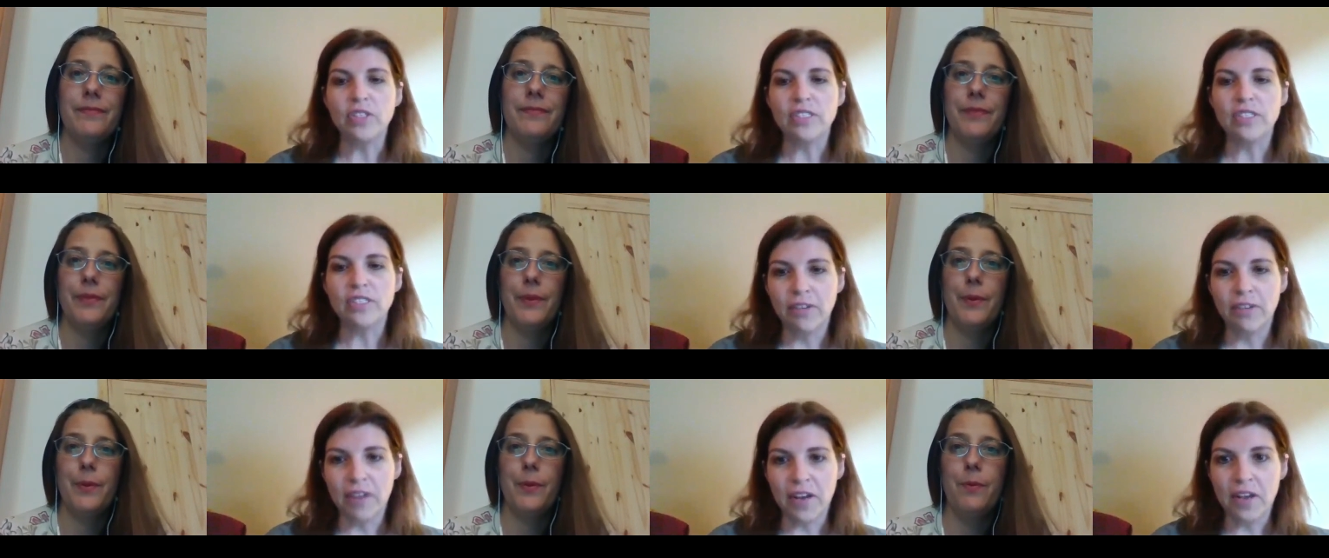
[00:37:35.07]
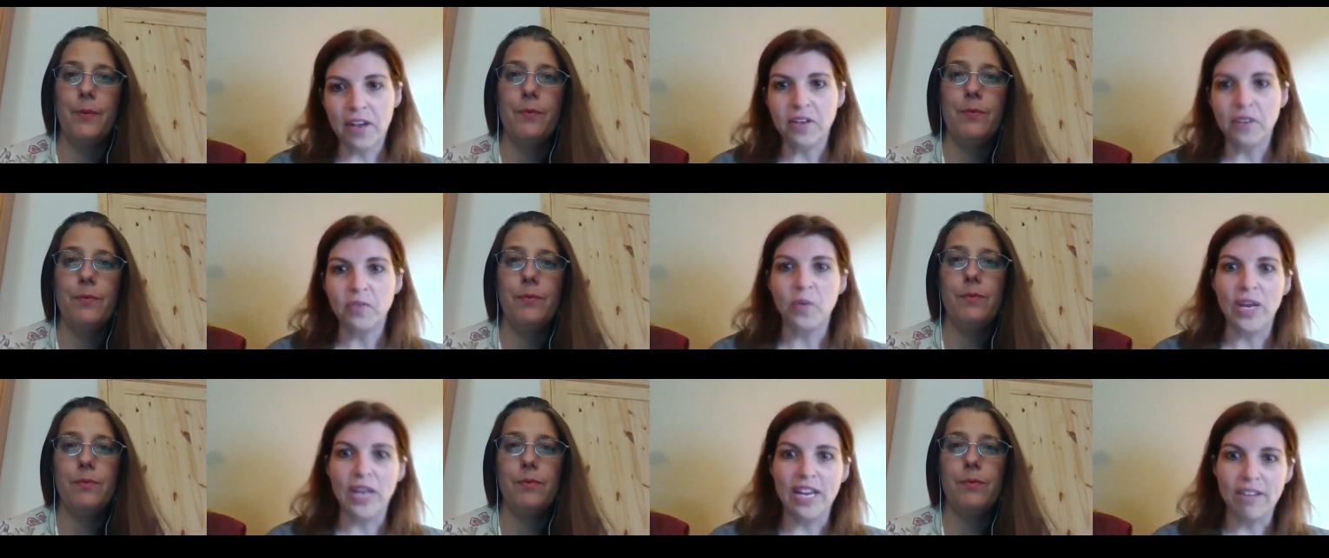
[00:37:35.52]
Speaker 1: to sit around
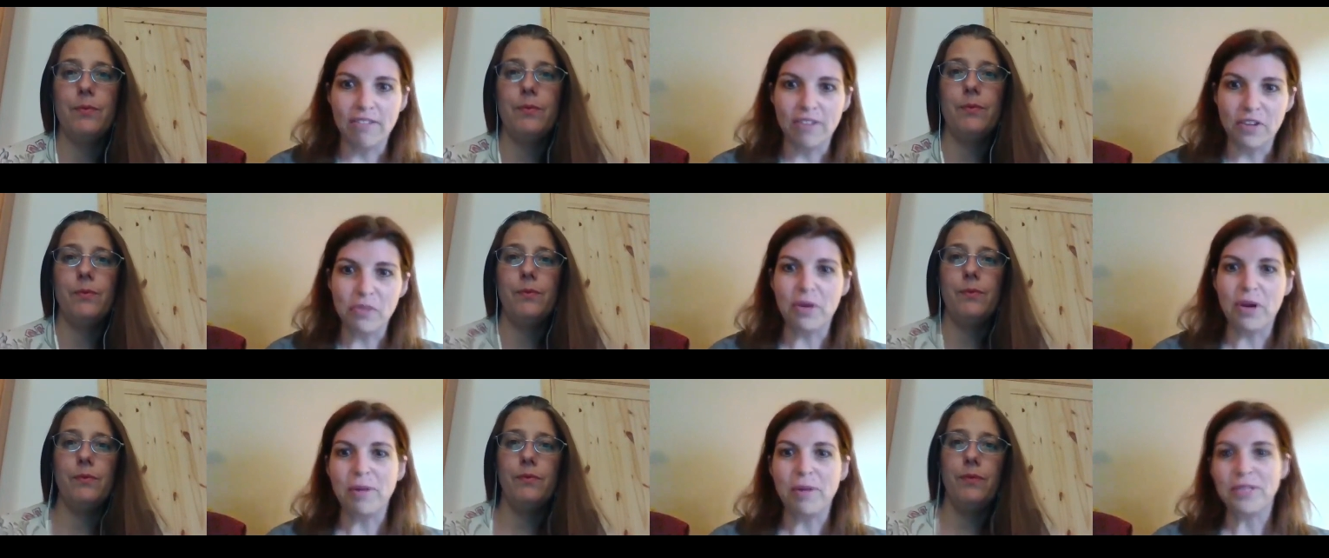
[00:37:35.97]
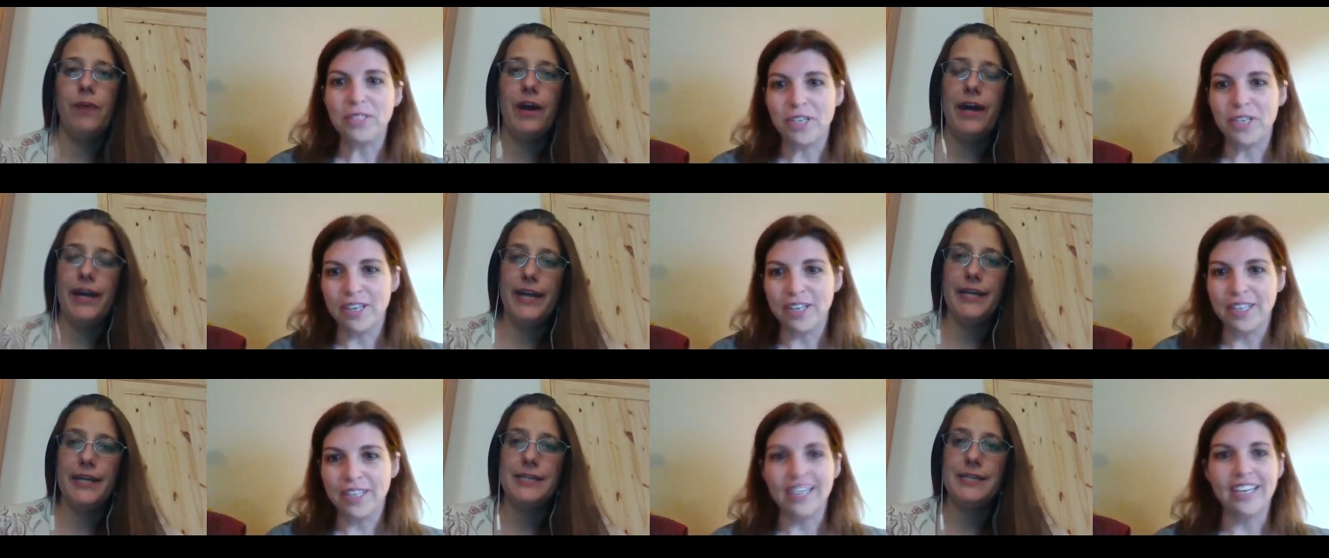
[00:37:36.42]
and wait for the
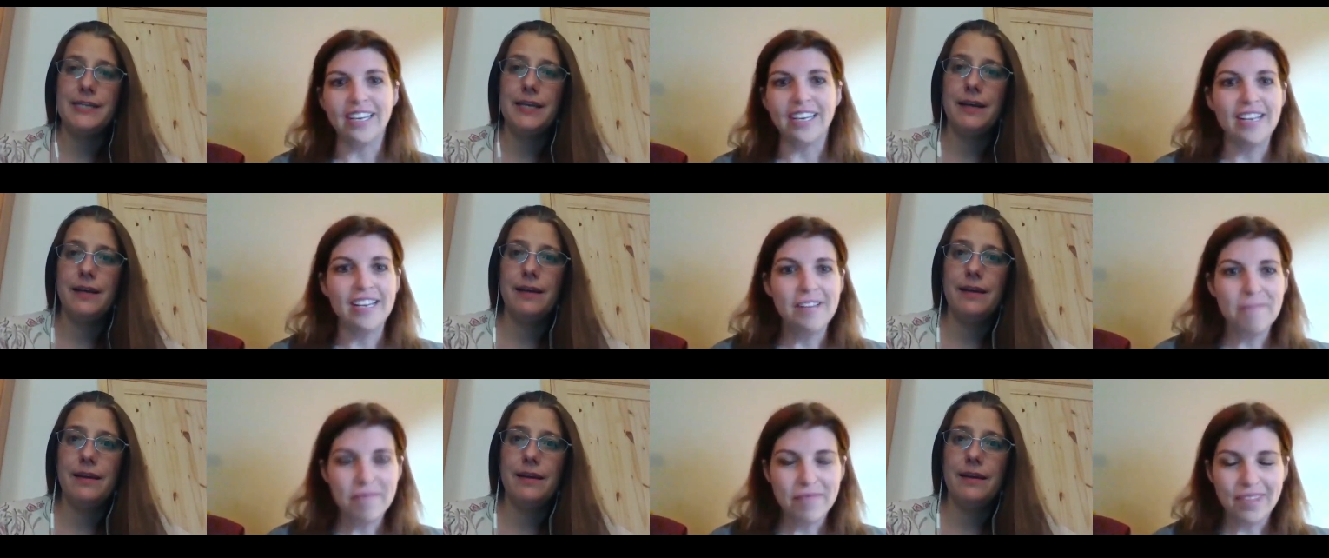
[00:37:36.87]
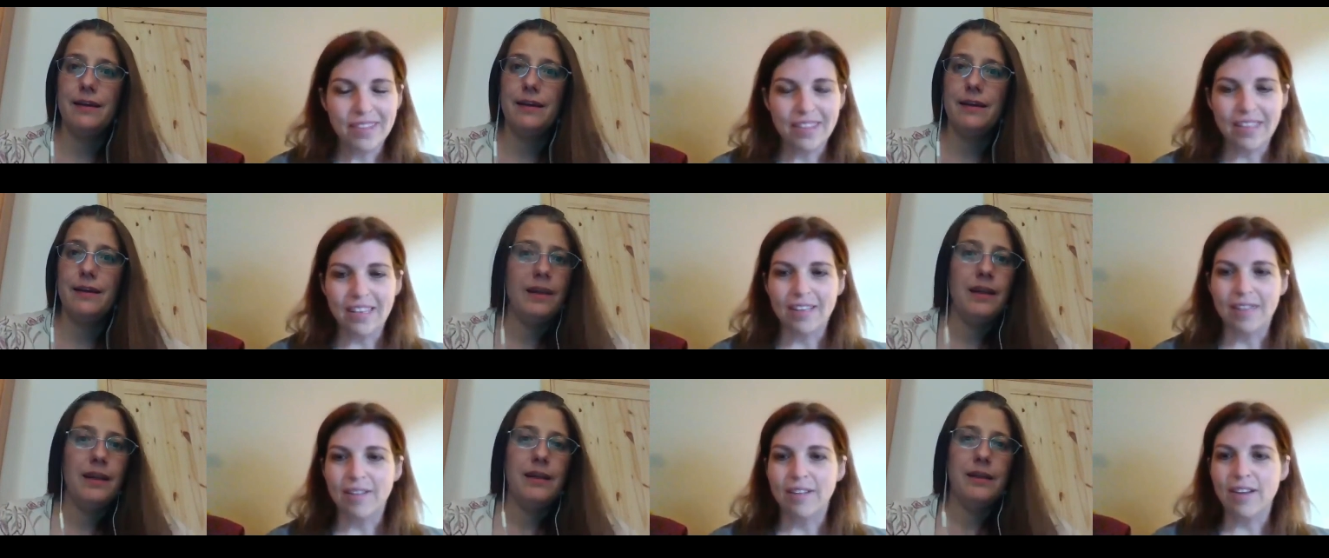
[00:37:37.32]
publisher,
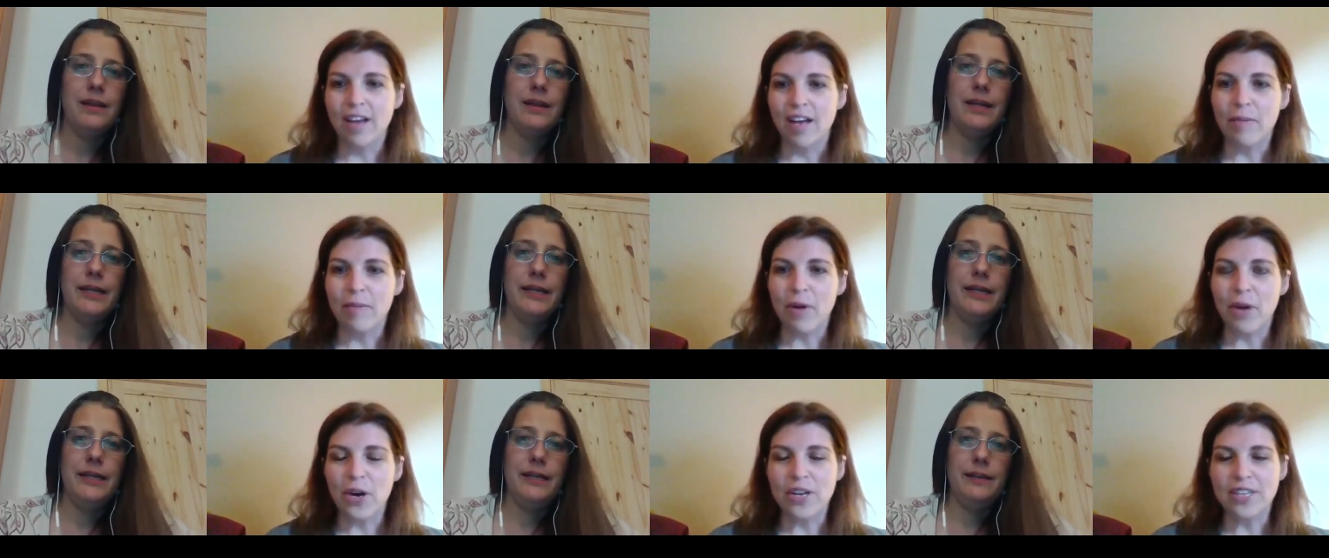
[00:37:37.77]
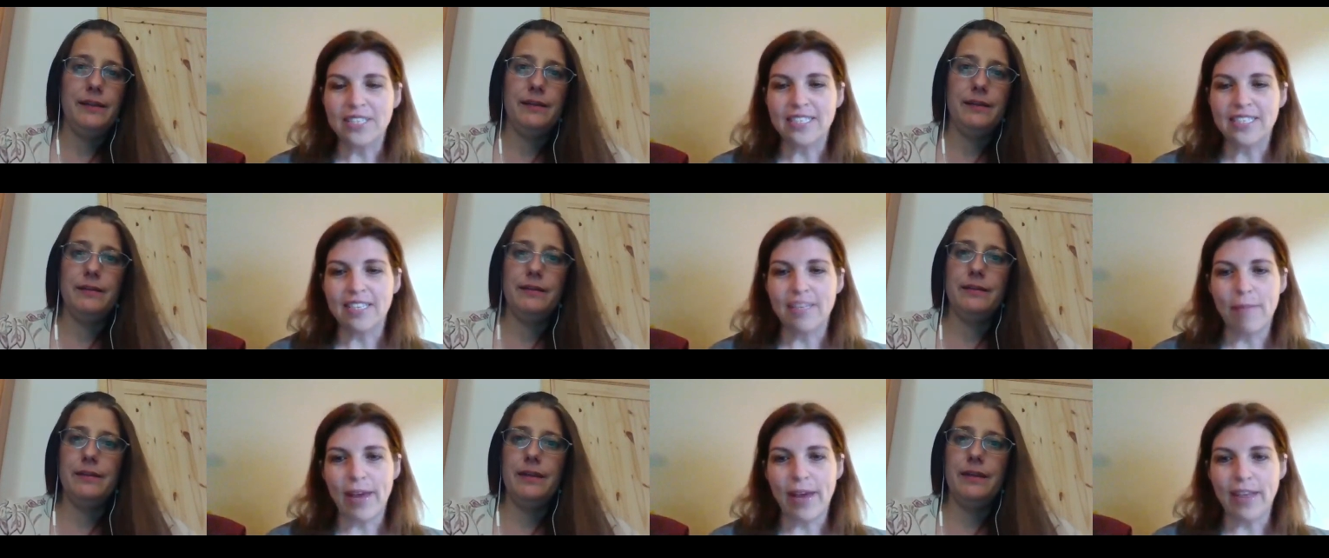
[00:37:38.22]
the artist
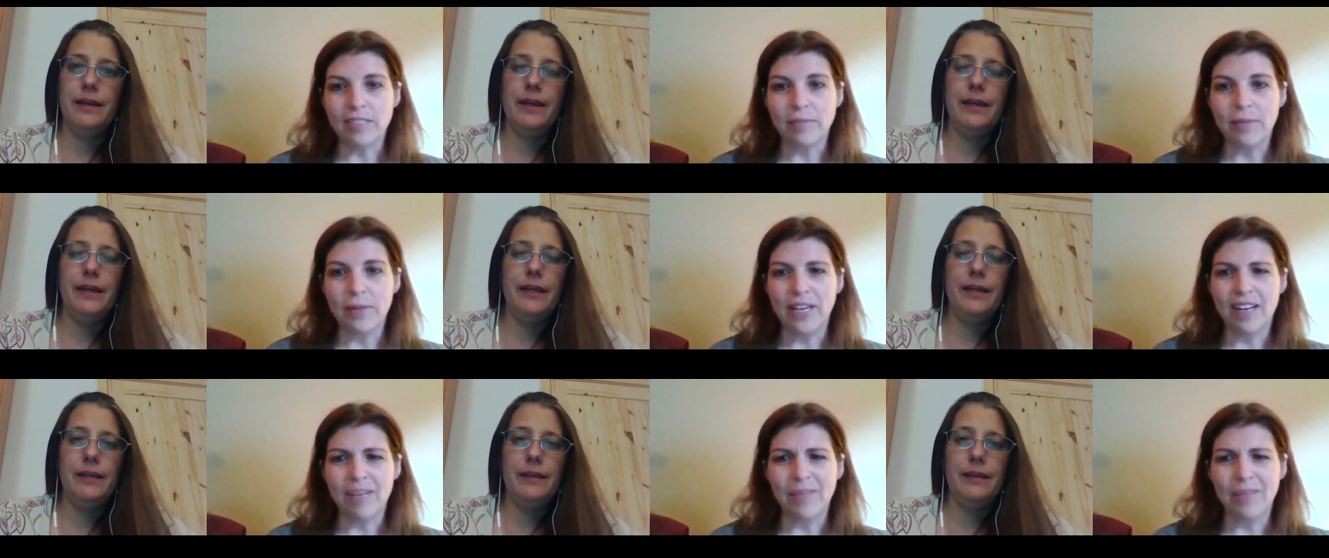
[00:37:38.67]
to get back to me.